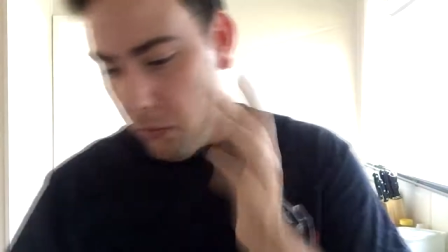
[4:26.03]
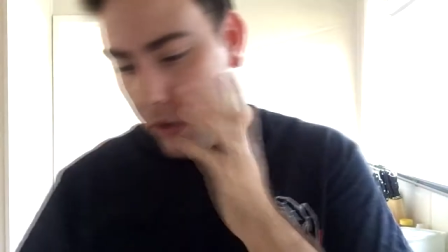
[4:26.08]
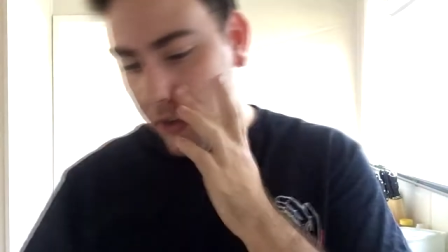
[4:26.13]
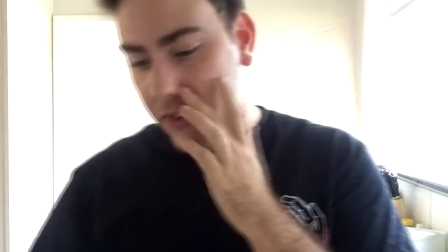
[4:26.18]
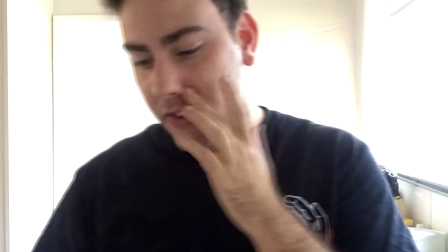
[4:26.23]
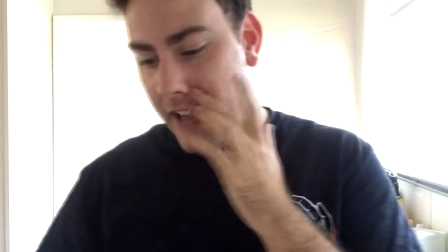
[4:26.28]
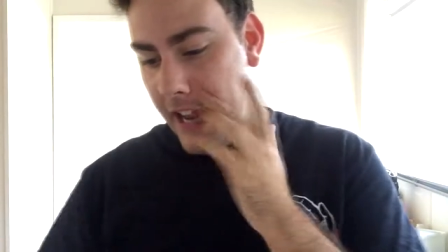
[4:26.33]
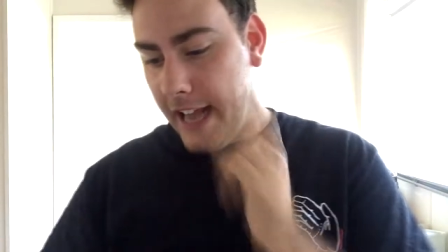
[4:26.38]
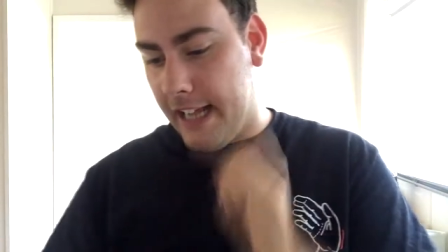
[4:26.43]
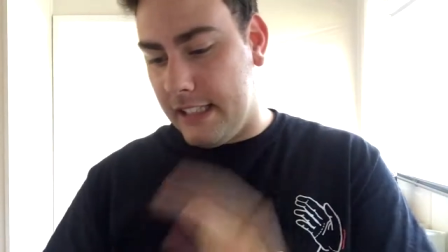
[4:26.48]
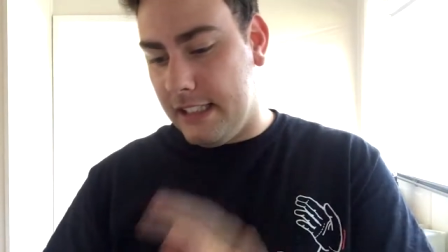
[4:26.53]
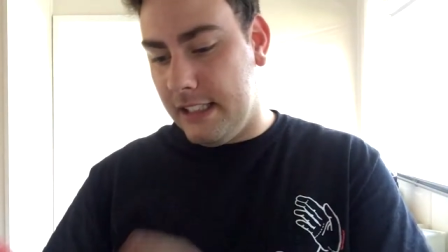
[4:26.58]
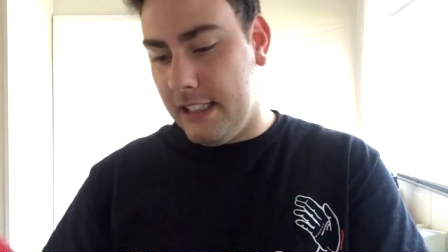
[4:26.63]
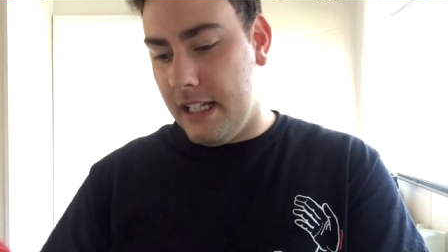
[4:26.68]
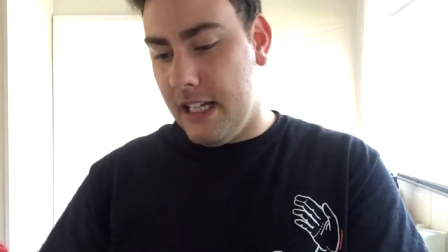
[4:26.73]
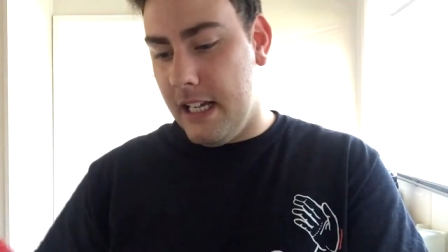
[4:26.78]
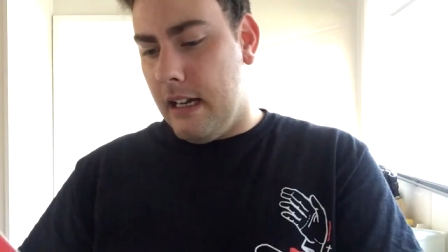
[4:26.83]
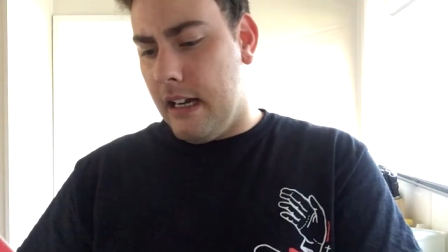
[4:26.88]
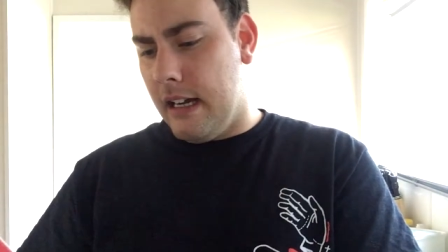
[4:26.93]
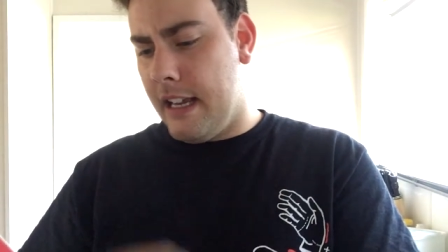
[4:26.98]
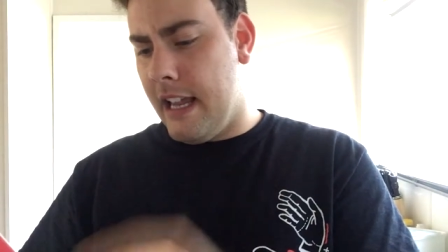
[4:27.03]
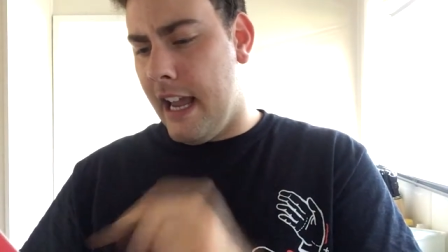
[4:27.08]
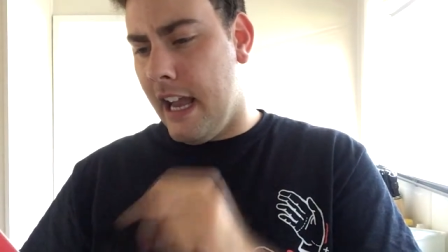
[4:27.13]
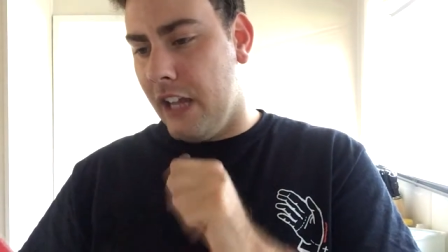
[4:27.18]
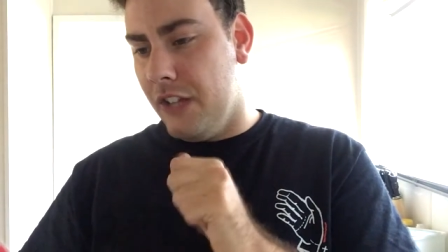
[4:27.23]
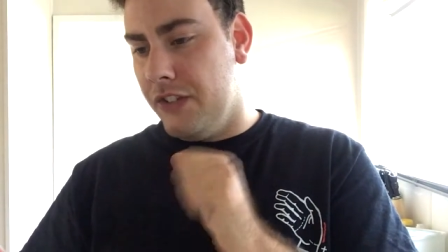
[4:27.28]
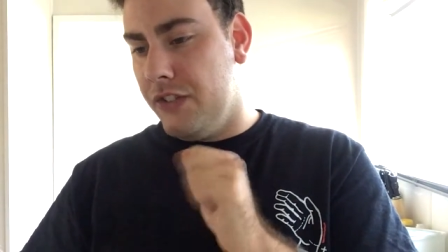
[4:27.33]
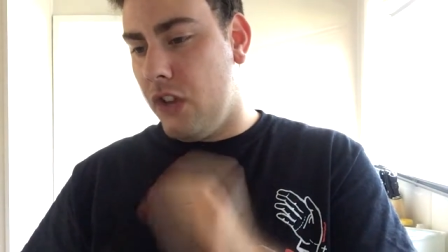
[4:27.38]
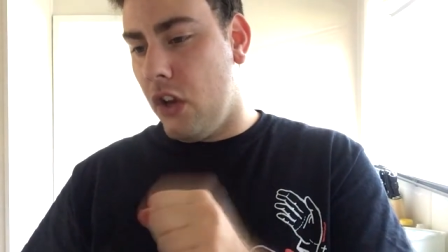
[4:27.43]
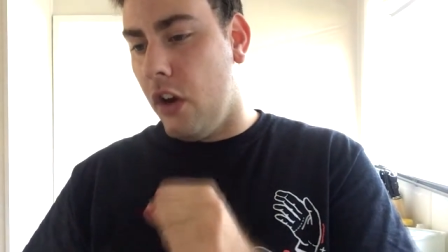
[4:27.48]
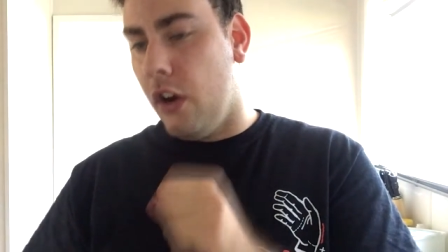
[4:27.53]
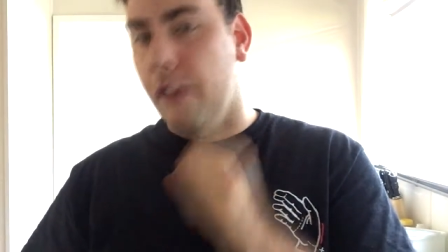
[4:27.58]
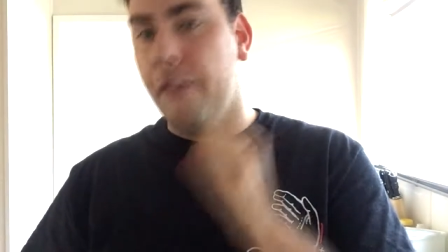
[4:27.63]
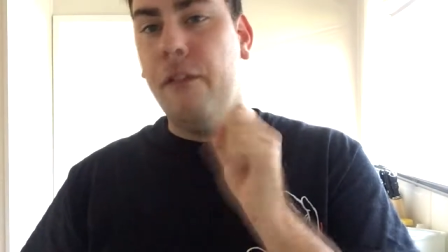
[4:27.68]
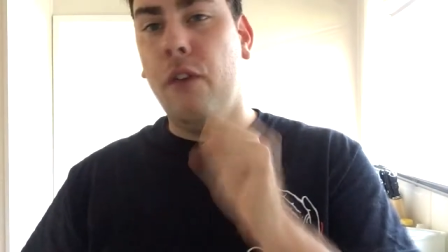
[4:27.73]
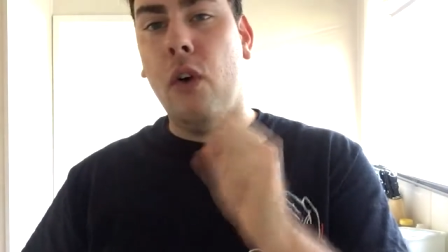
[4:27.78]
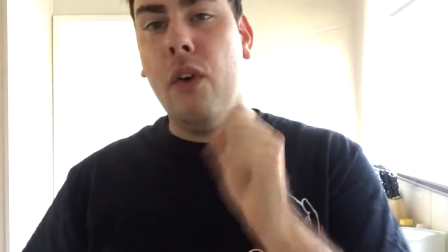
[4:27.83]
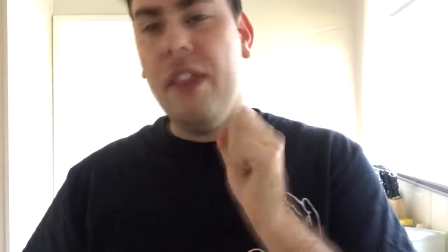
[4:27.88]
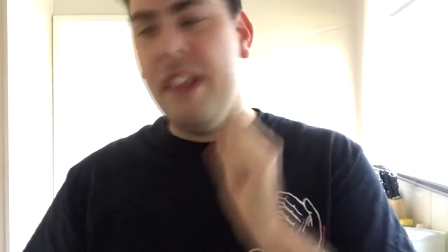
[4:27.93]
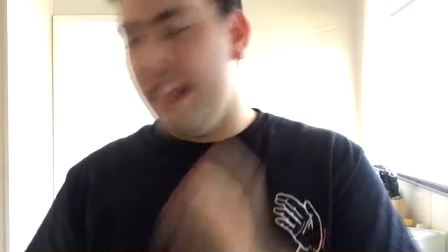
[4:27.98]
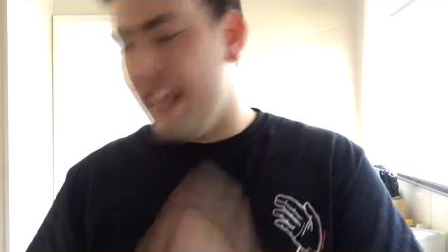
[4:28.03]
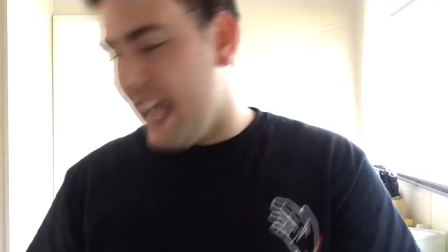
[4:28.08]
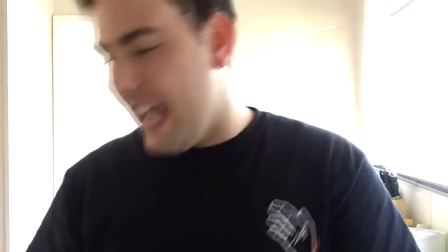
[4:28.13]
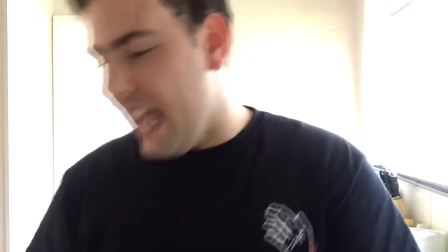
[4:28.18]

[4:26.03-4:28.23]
What's next? Okay, so for the